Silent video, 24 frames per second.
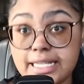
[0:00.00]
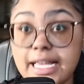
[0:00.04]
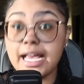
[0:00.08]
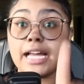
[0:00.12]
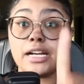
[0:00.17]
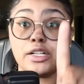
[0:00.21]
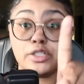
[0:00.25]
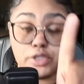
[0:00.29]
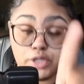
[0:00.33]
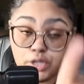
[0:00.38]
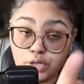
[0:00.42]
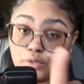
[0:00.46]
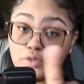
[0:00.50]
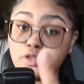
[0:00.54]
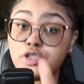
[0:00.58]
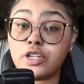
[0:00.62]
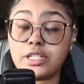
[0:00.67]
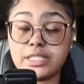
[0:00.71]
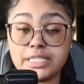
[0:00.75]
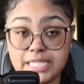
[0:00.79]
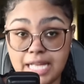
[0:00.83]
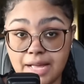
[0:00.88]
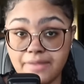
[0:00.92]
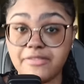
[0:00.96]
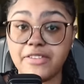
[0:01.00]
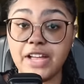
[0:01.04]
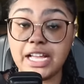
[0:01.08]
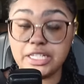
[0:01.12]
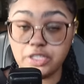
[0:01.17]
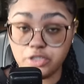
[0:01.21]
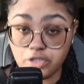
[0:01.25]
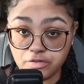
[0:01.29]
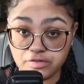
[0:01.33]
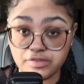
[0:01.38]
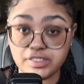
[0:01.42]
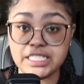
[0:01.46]
I done told y'all to stop
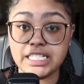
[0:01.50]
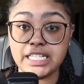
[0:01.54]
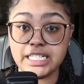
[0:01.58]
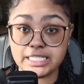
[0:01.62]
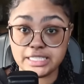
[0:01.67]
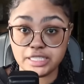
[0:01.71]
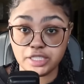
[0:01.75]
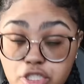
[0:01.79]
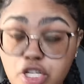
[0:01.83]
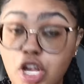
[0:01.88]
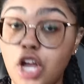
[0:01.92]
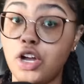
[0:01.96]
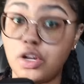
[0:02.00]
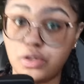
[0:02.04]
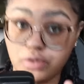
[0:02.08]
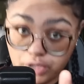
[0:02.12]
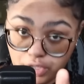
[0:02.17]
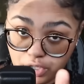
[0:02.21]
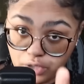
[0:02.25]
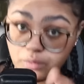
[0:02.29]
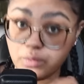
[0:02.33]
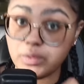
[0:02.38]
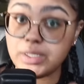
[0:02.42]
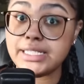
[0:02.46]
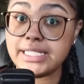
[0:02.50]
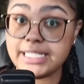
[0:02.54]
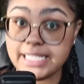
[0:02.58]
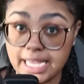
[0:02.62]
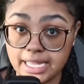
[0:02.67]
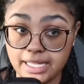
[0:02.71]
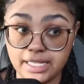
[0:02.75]
fighting over. Y'all gonna learn one day.